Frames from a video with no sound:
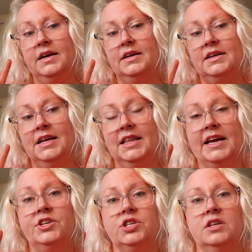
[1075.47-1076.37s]

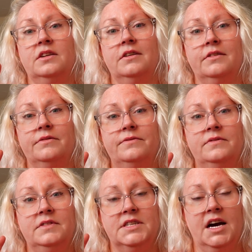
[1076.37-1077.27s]
collection of
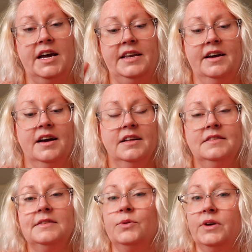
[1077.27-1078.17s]
dyed
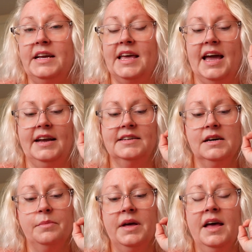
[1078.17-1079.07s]
yarns already caked
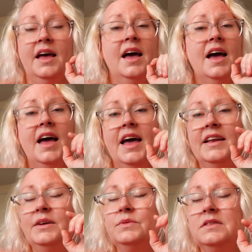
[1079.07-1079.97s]
up. And
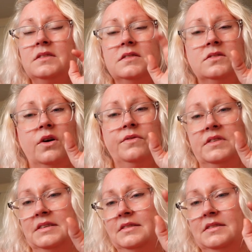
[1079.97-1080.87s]
it was the
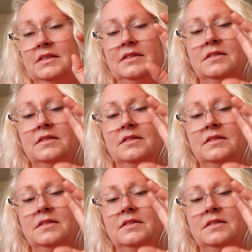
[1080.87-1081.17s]
softest